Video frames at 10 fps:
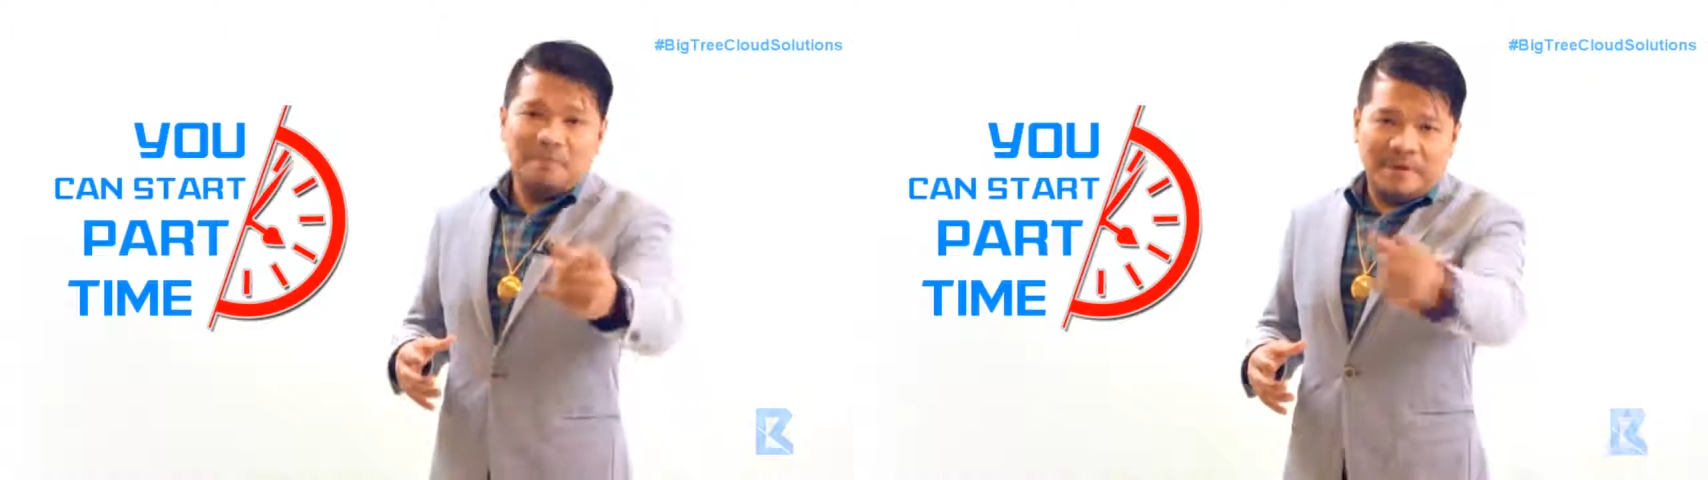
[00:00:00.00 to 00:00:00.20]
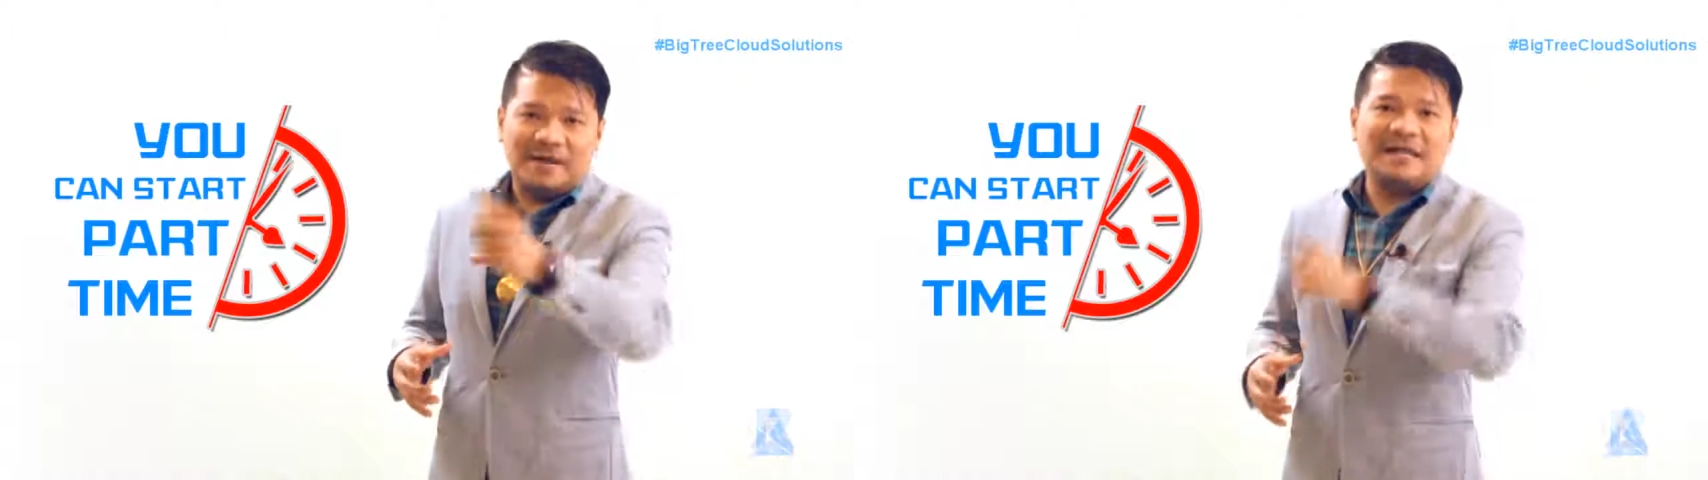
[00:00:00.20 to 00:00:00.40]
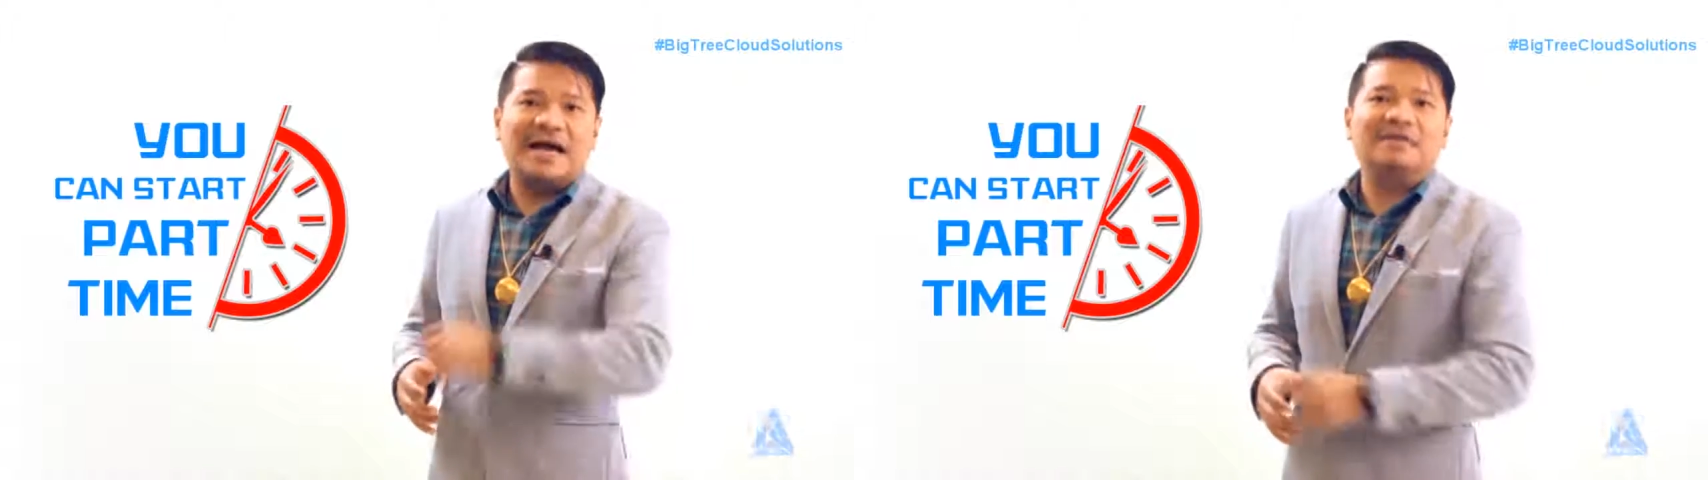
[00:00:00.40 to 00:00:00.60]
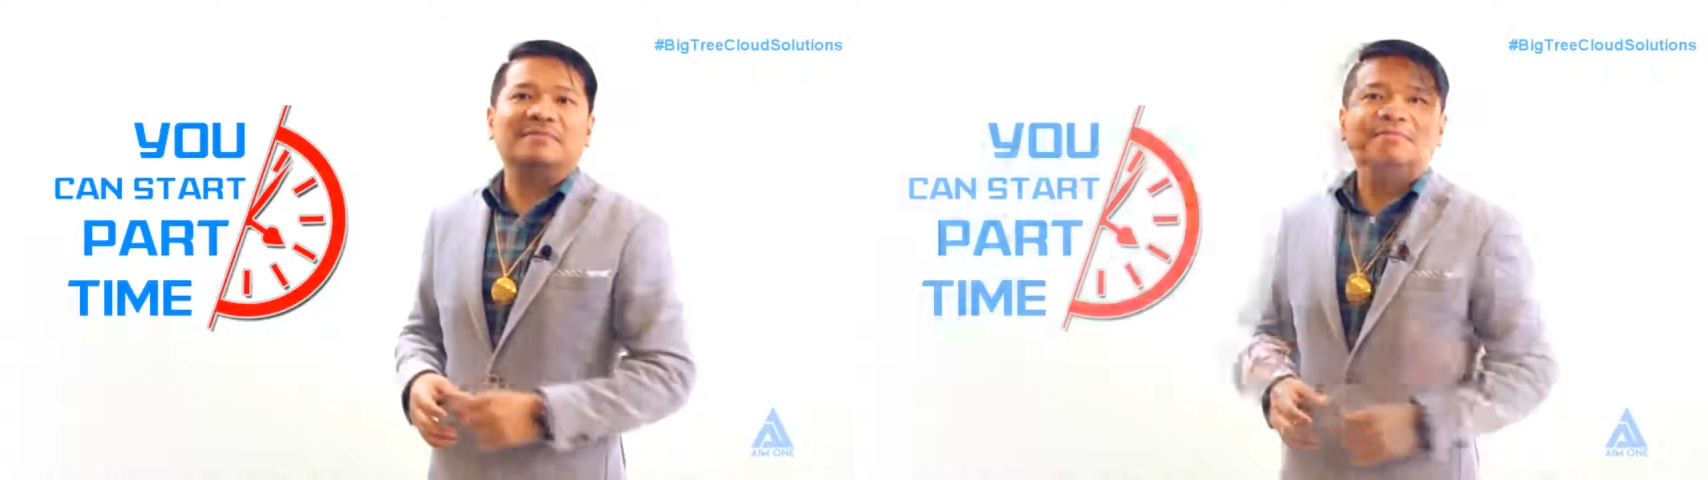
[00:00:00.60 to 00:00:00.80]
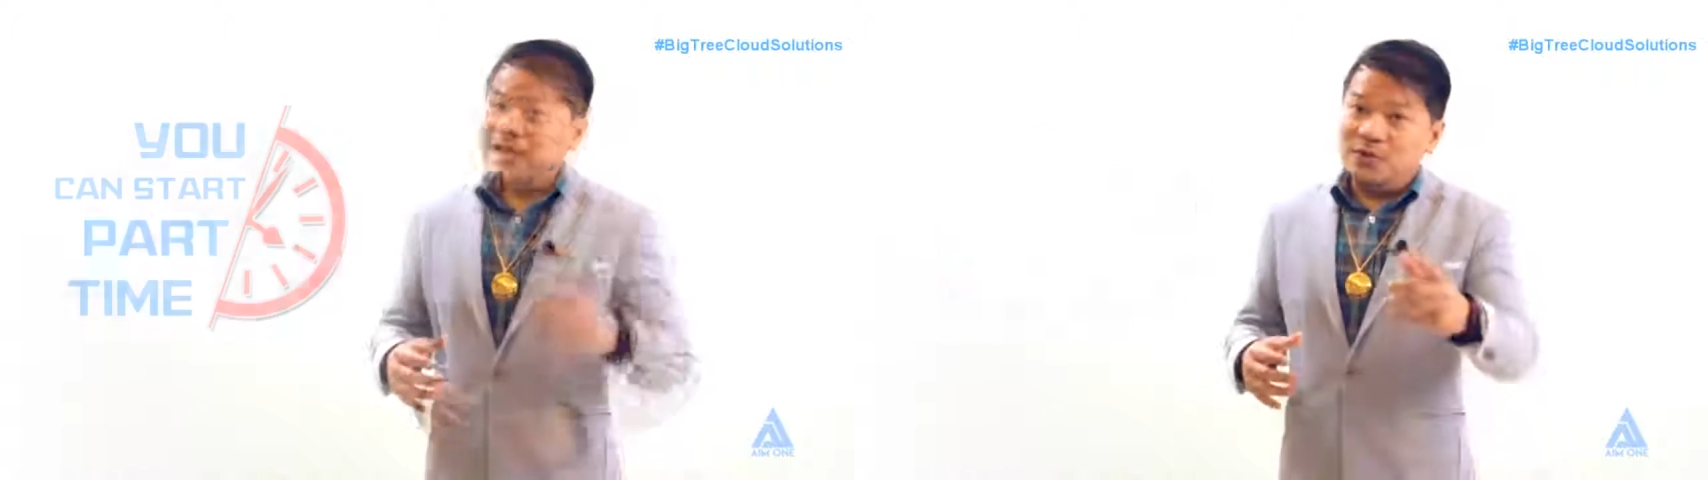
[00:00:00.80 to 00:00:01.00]
part-time.
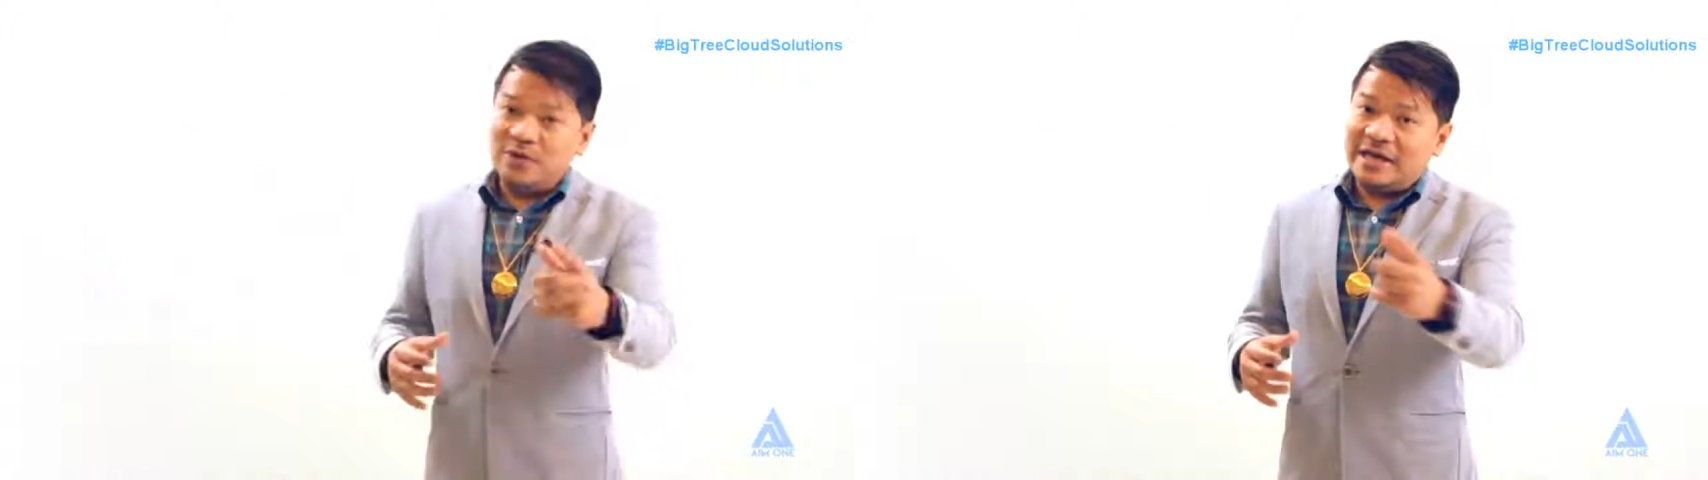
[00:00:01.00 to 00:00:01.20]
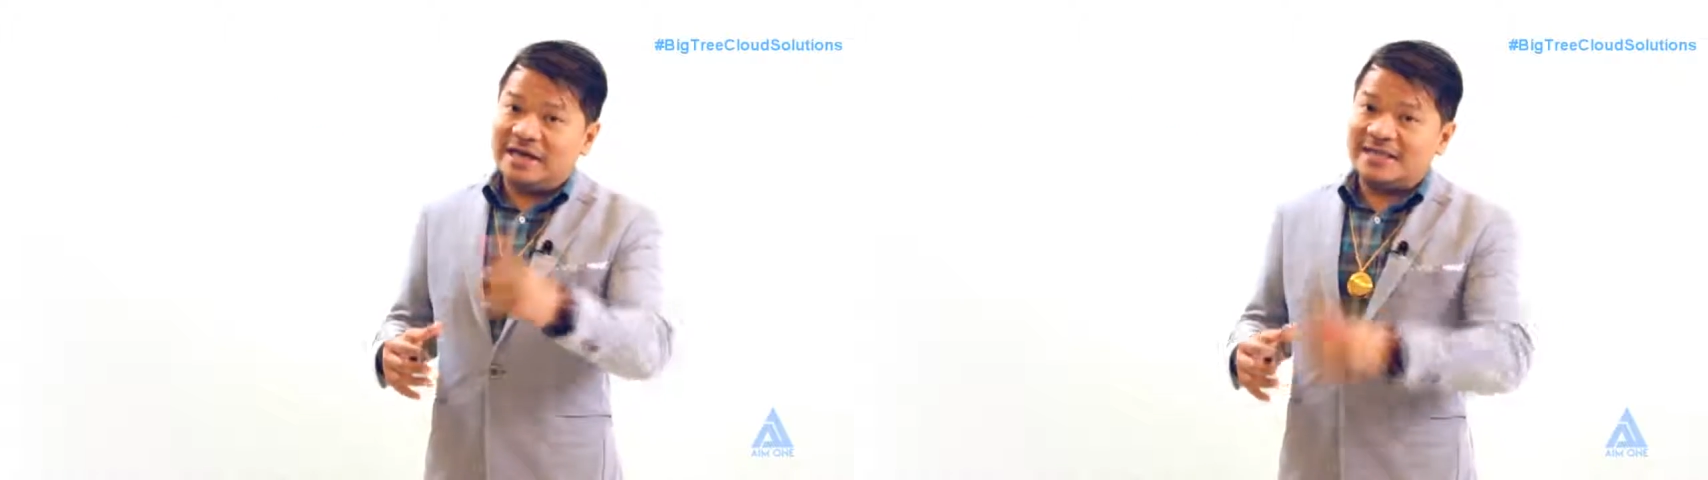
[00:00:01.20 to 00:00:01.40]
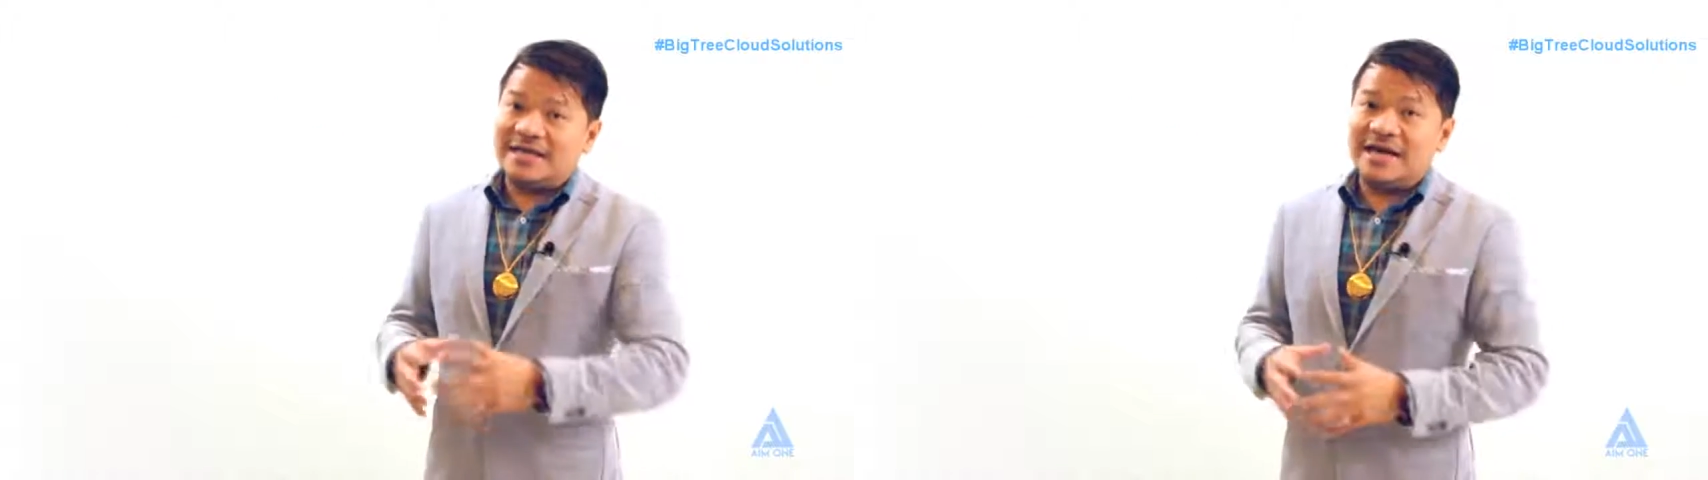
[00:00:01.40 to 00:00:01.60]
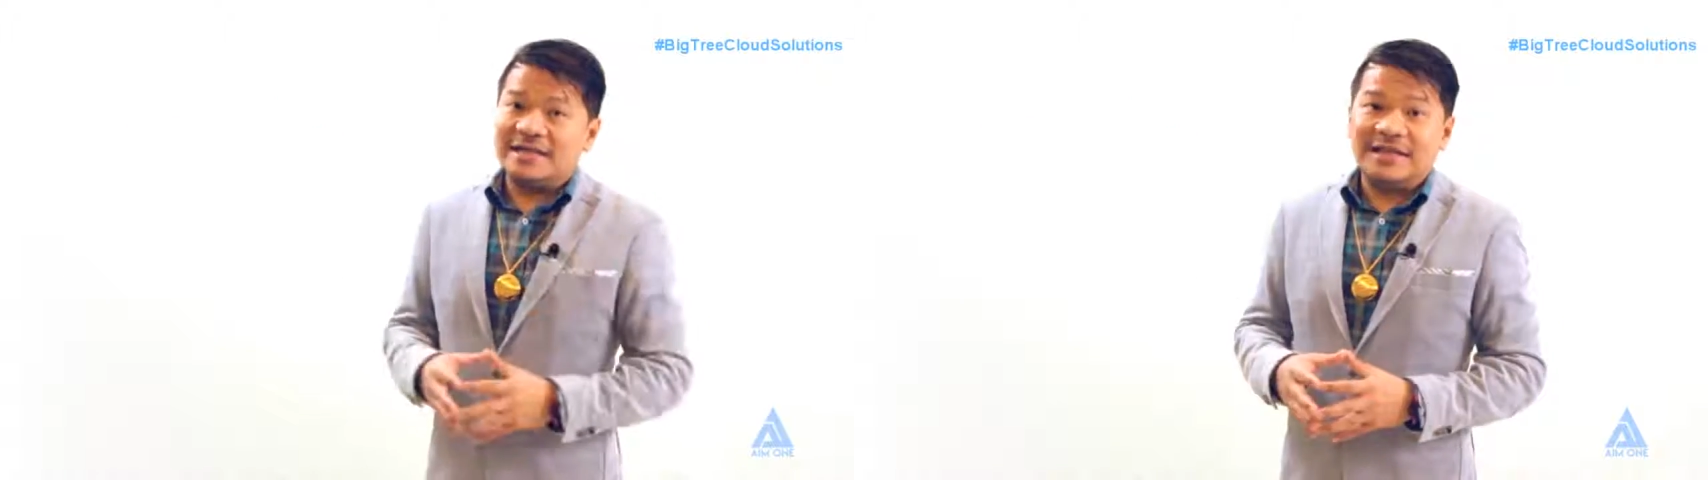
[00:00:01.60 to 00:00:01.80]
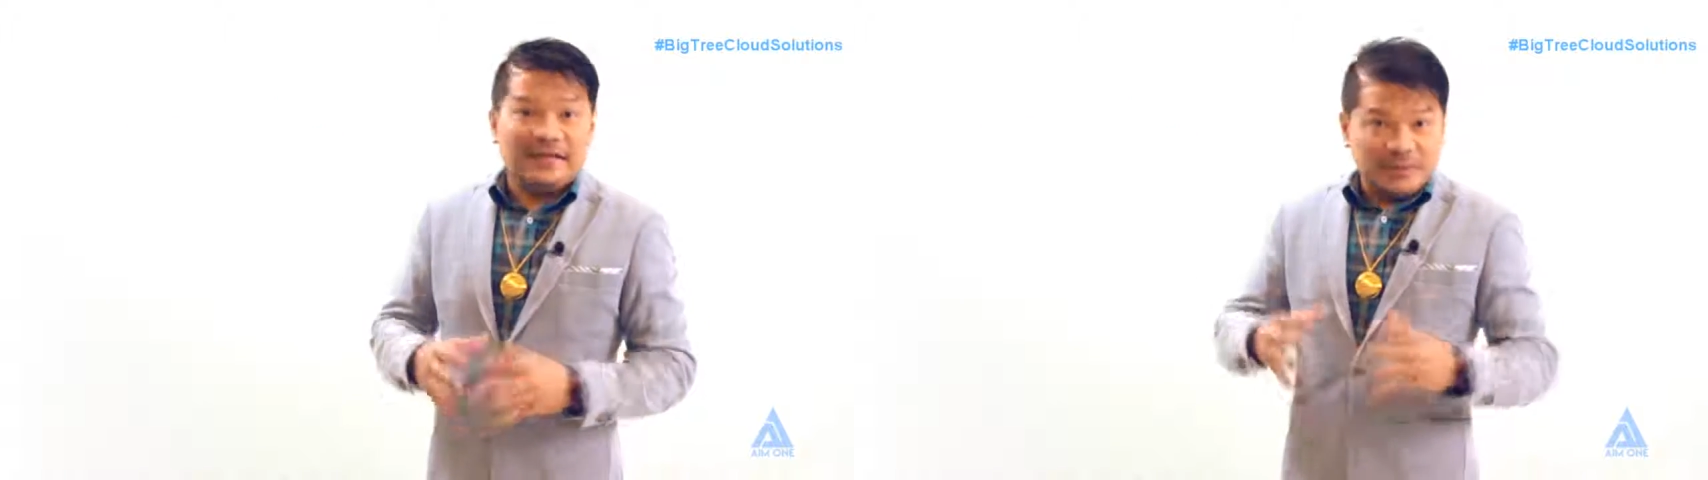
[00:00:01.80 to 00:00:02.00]
And you can
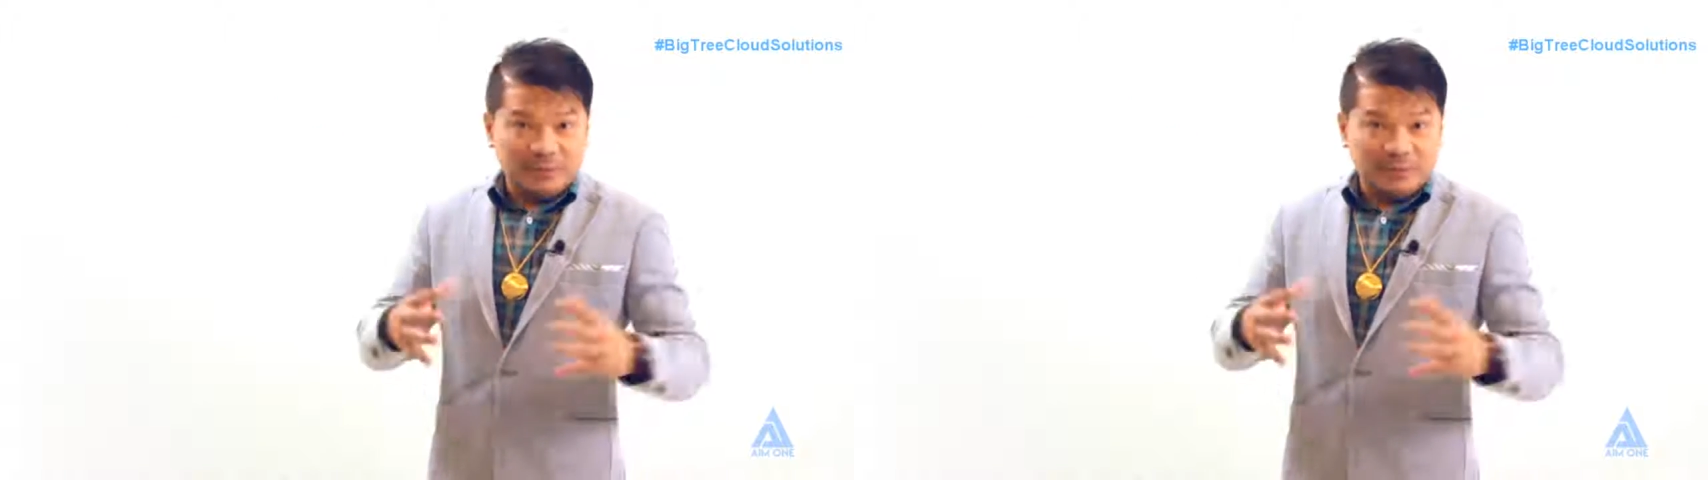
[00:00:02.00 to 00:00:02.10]
start